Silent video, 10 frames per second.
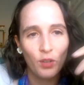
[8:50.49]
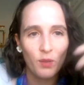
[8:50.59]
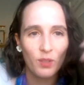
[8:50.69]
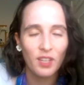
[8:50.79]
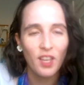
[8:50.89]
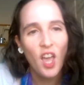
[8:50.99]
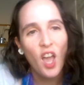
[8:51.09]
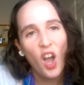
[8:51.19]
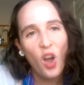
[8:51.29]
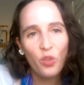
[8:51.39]
He was like,
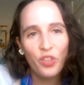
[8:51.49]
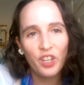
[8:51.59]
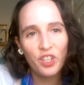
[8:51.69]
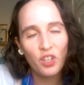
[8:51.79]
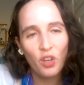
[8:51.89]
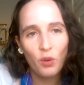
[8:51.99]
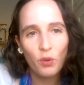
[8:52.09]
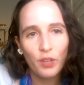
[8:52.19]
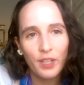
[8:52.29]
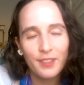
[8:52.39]
"Oh, there you go,
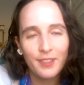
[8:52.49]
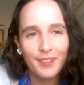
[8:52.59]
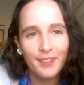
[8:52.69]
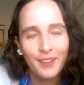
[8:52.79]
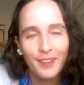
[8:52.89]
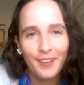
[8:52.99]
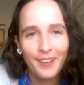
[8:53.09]
crazy.